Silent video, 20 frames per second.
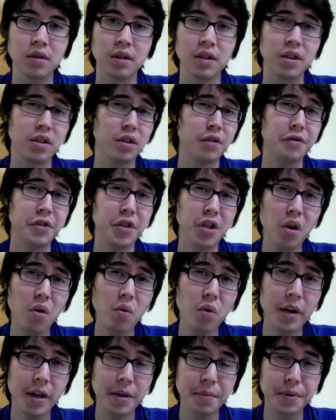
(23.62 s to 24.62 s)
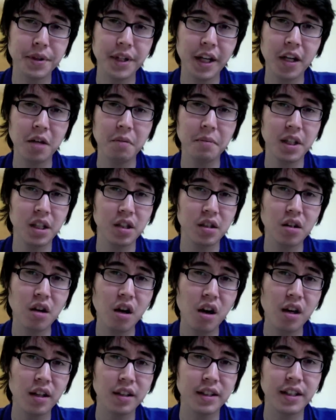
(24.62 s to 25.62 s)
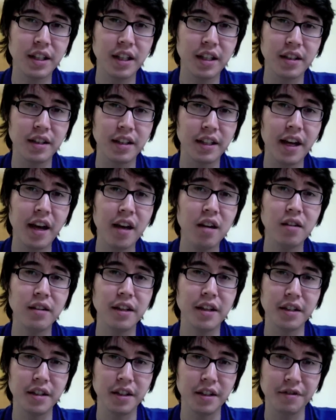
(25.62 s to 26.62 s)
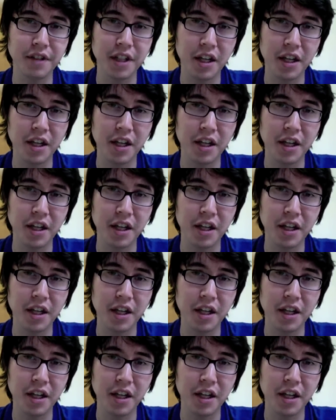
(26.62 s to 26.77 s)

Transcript: So if you don't want to pretend to be a dog to get in the kennel area of the